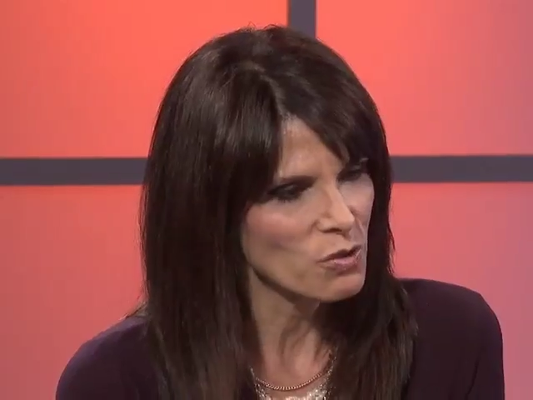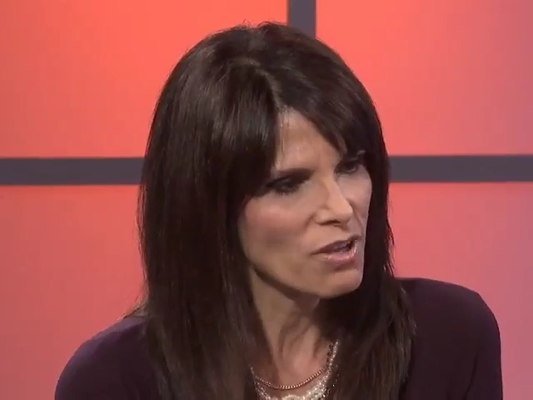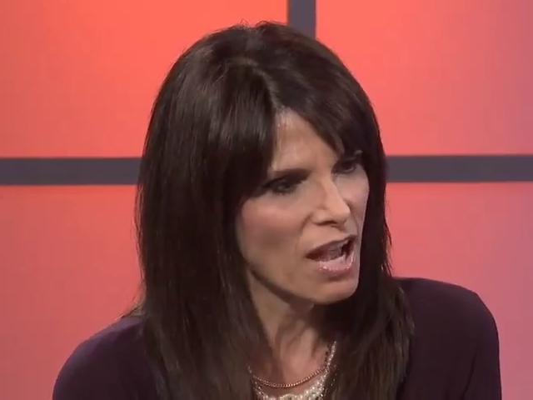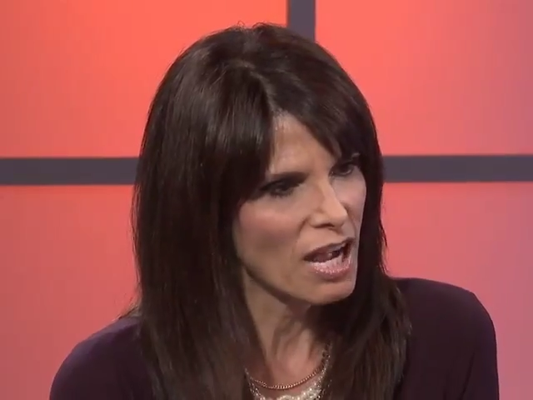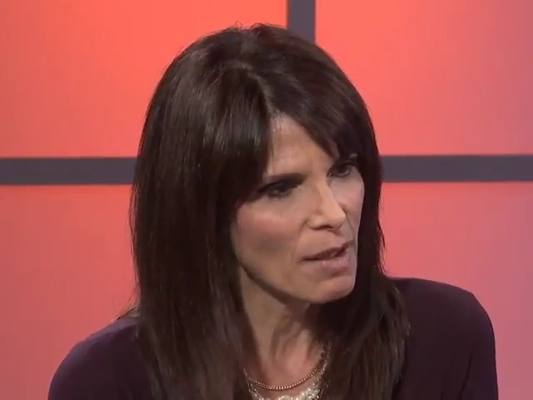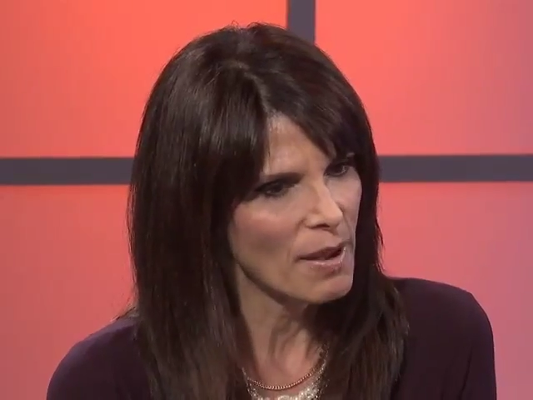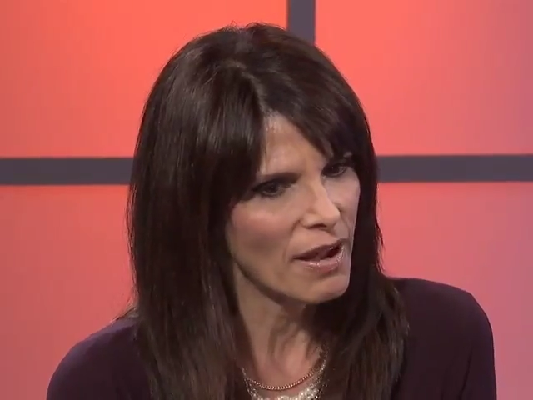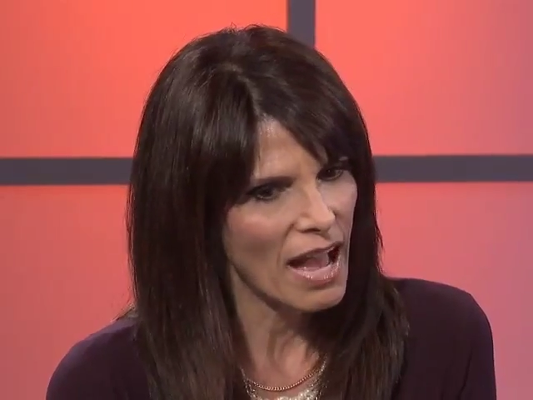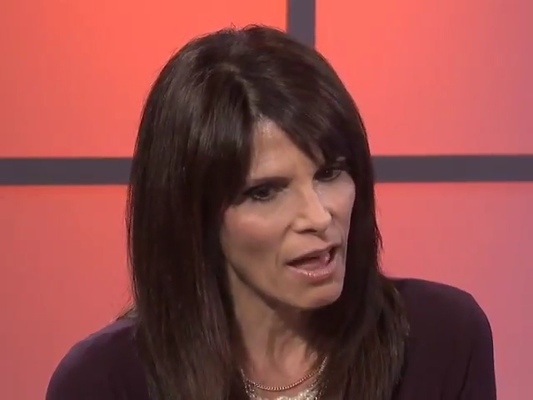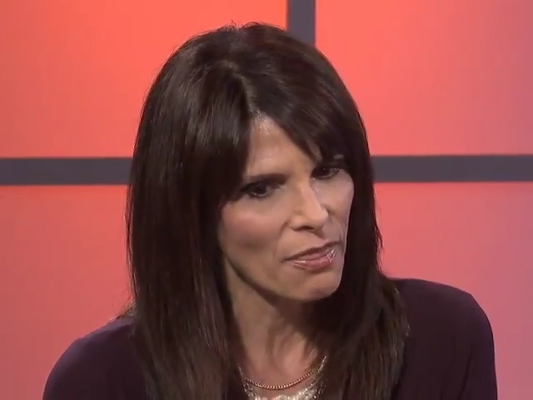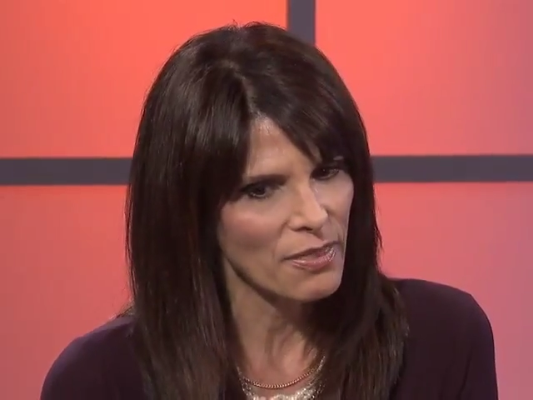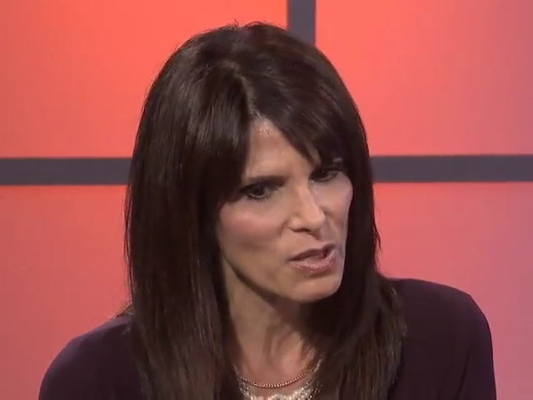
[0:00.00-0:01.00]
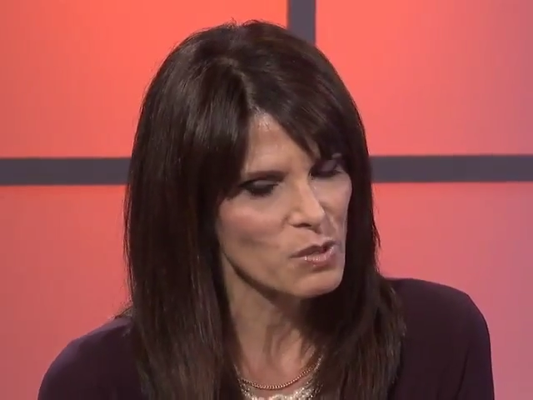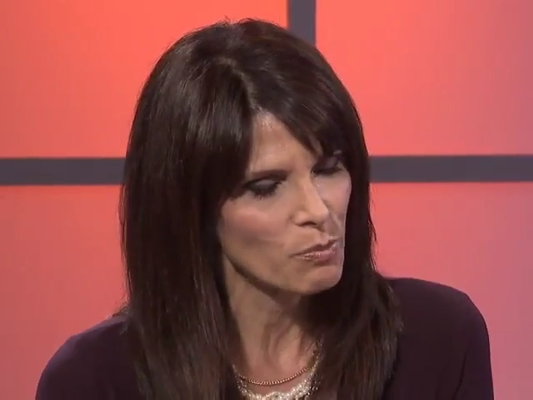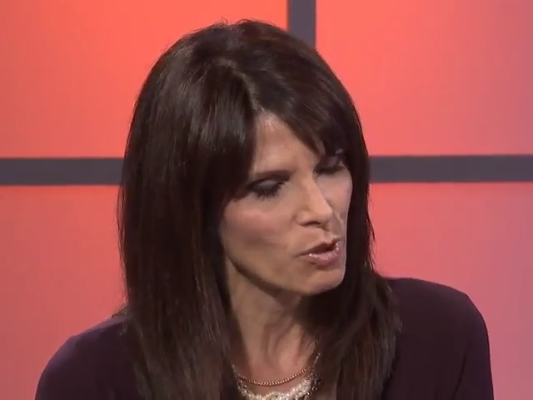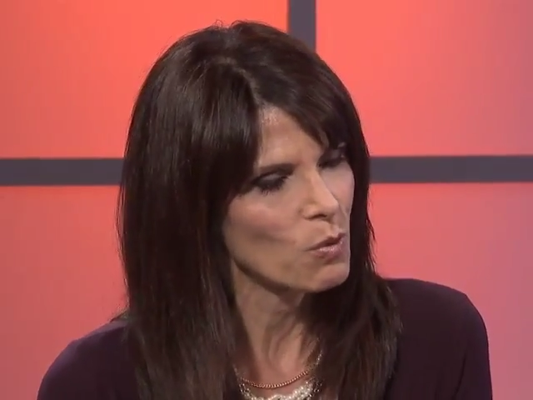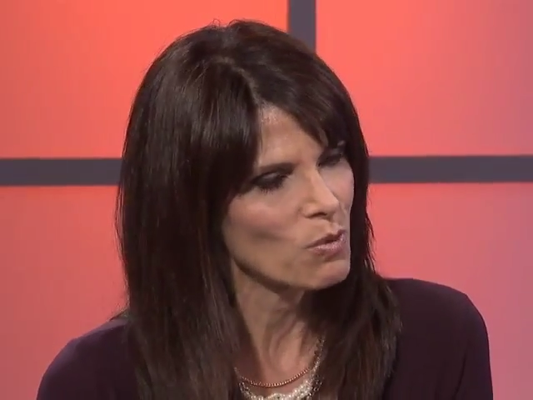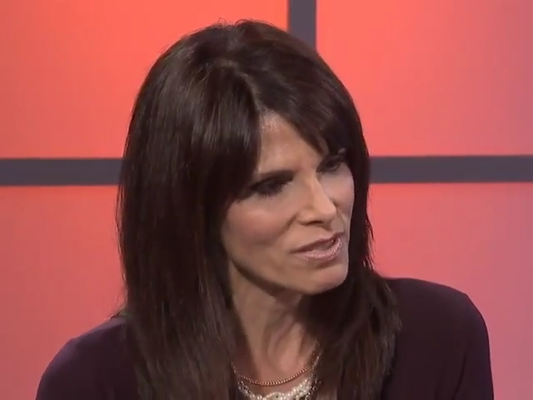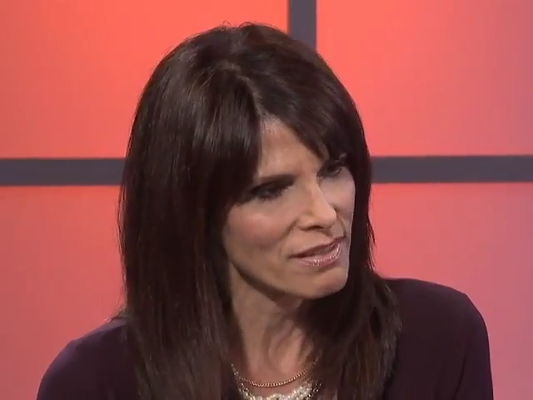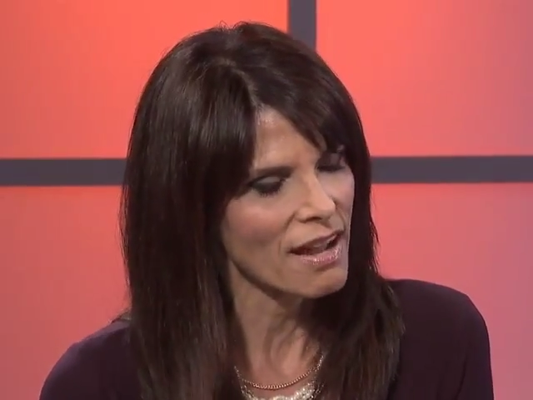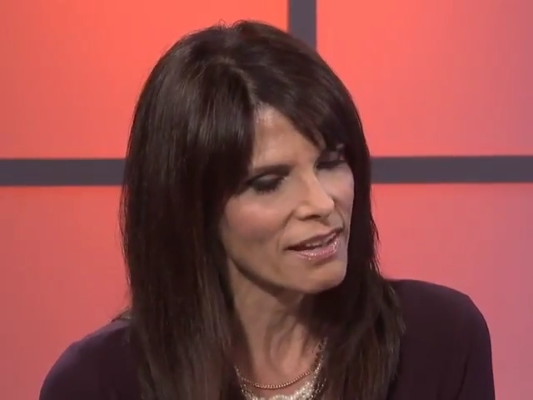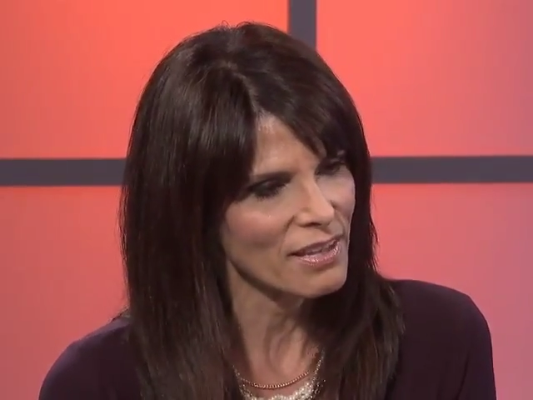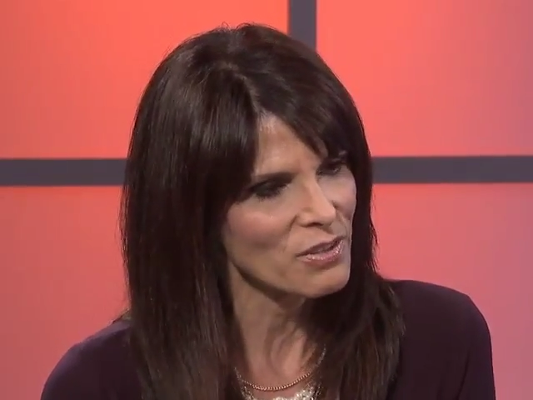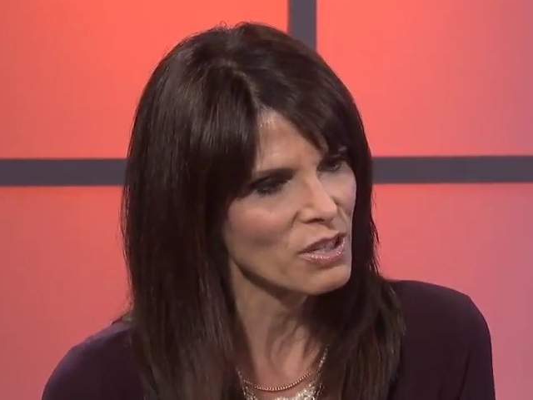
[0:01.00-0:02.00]
you talk about how this book was not
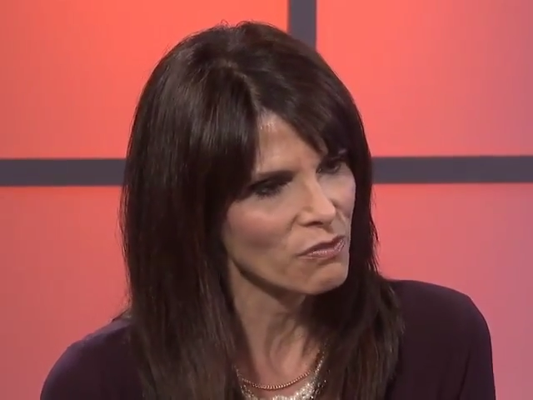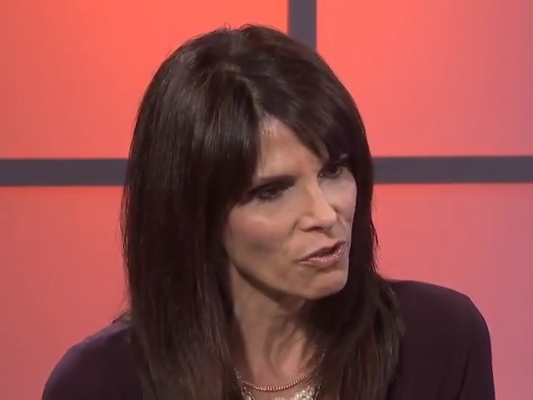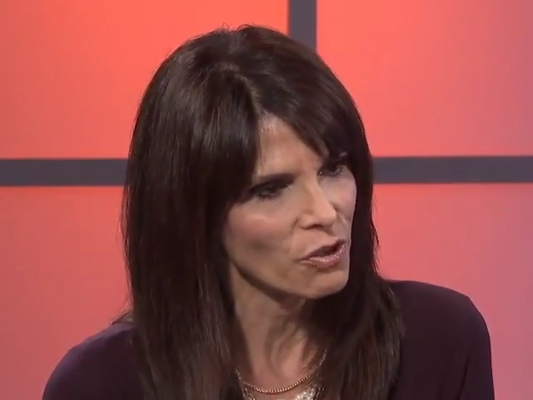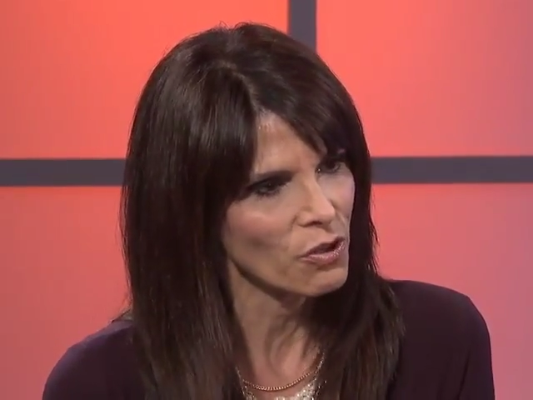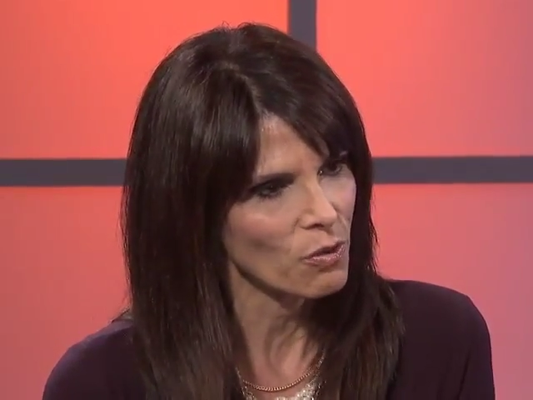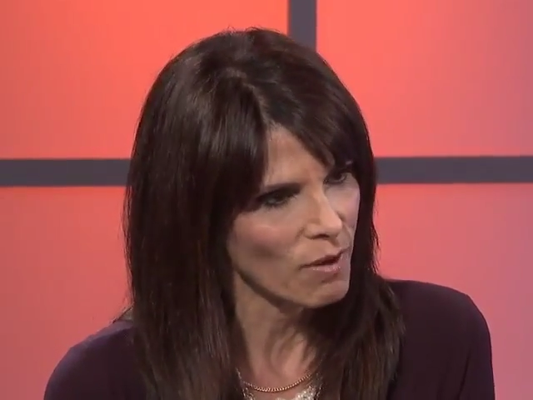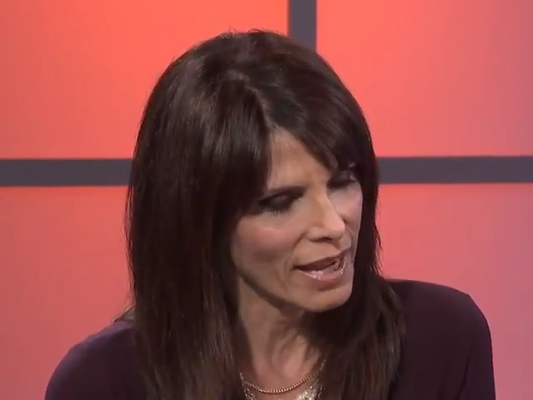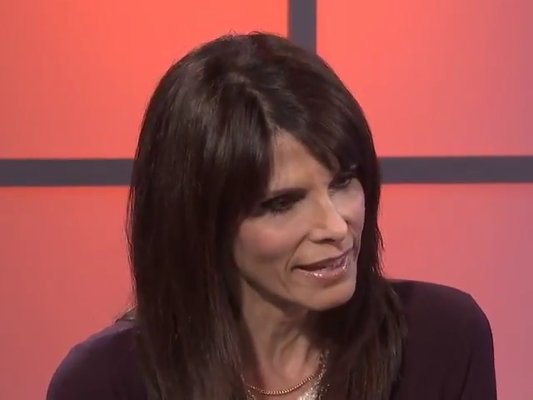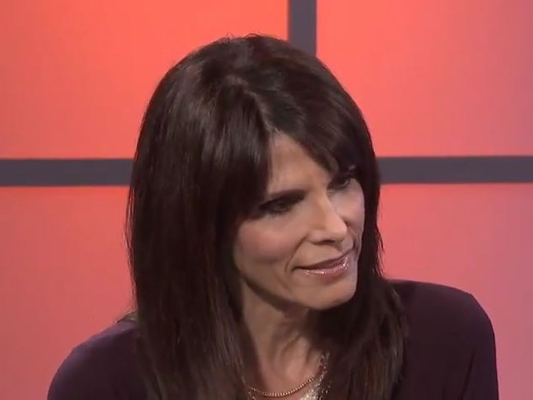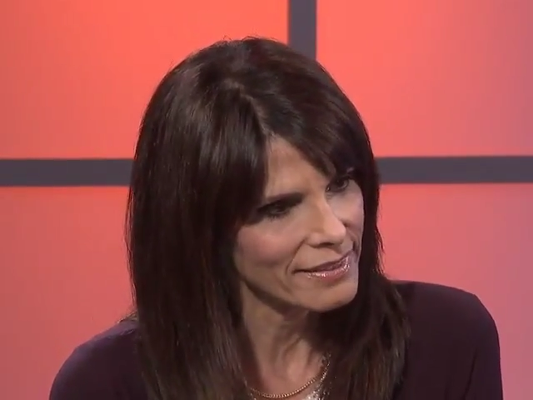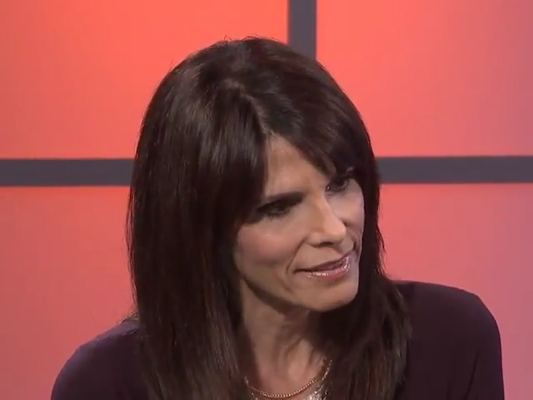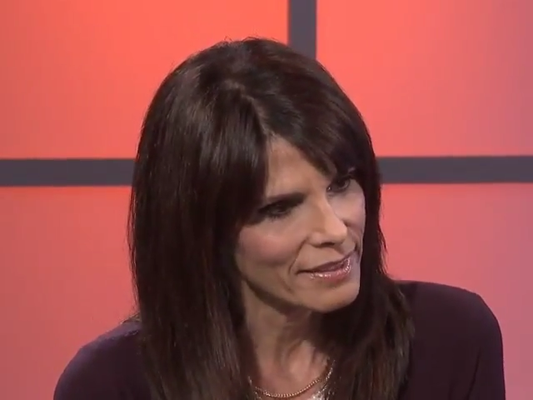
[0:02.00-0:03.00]
easy for you to write.